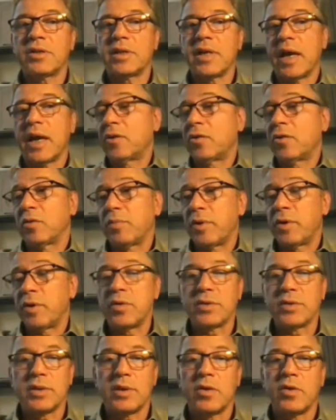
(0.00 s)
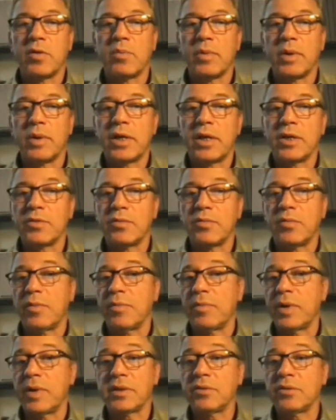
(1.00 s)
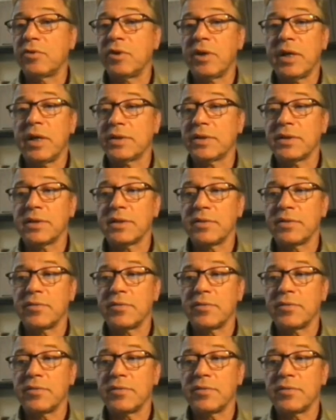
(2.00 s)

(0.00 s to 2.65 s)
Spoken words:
Cannot be used in combination with muscle relaxants.